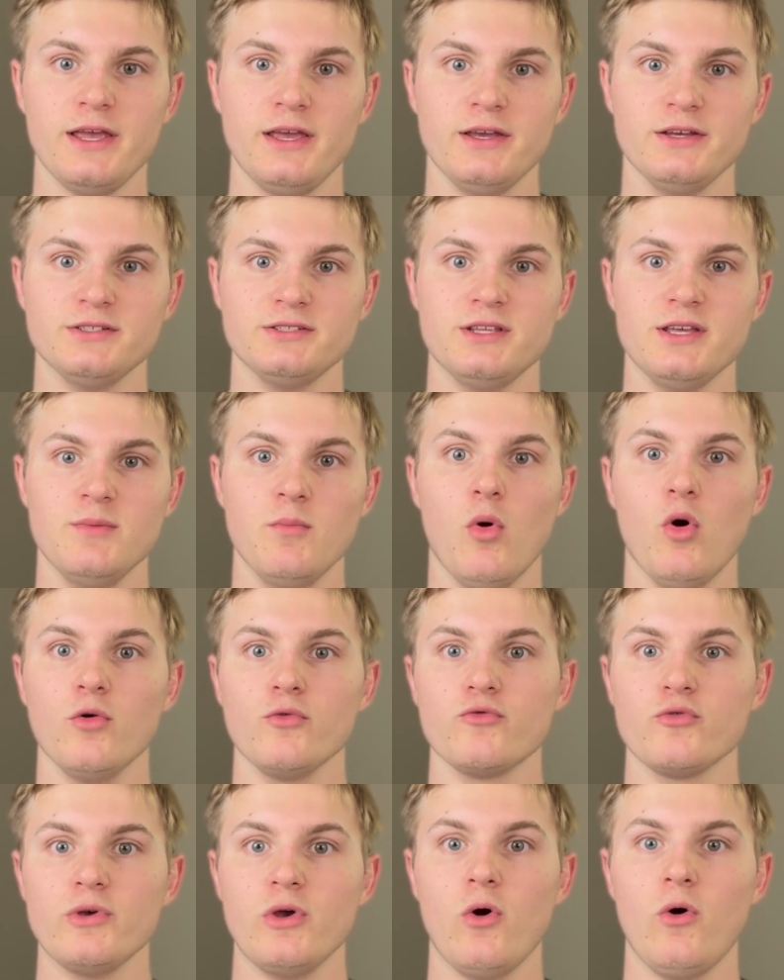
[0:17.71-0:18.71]
as the
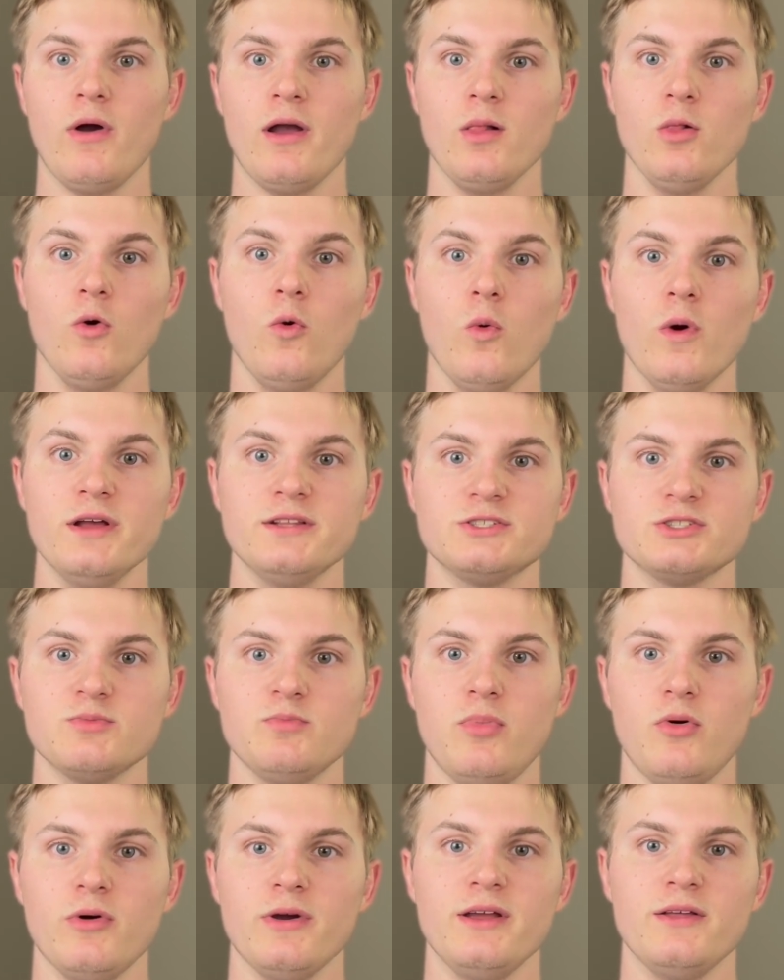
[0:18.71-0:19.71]
Montreal Alouettes
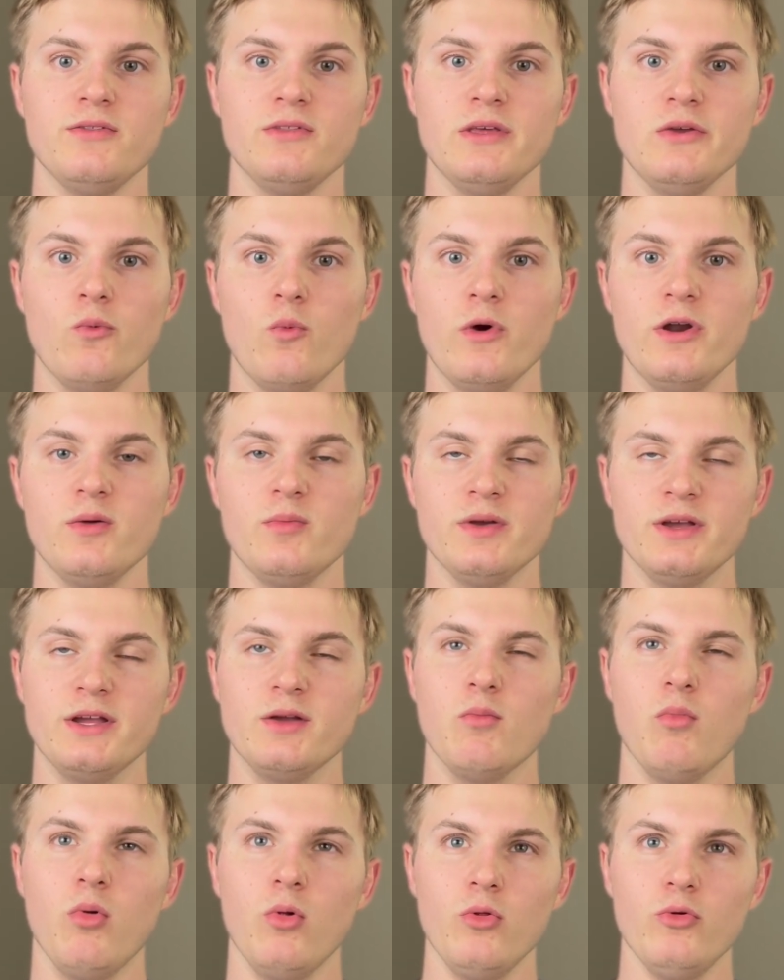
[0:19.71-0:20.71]
play the
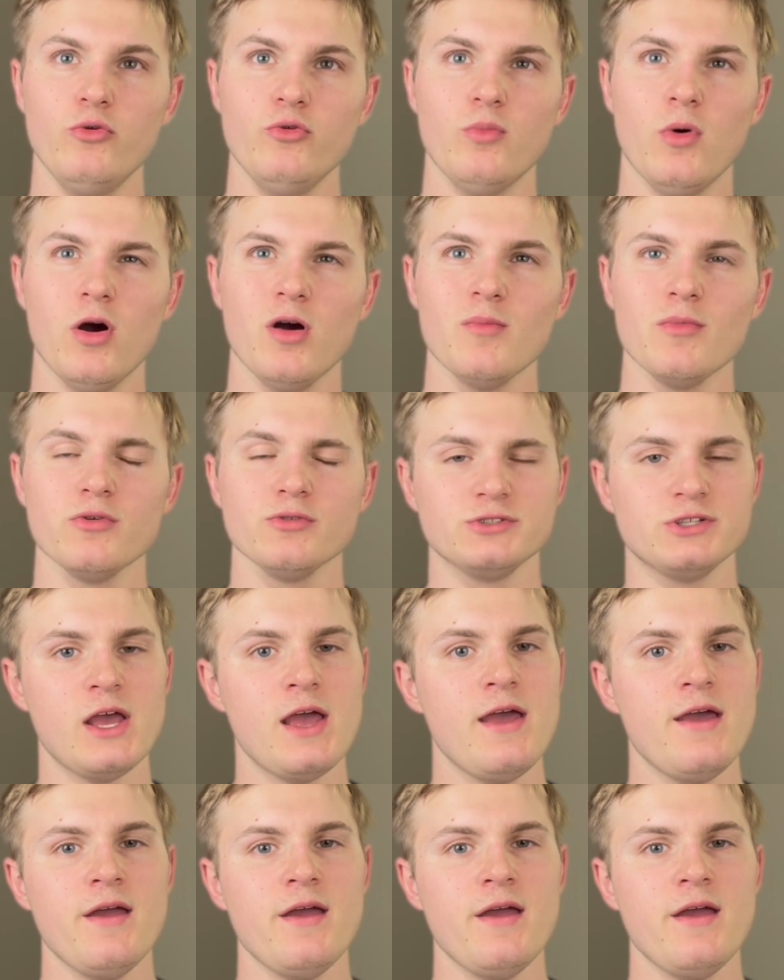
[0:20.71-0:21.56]
Winnipeg Blue Bombers.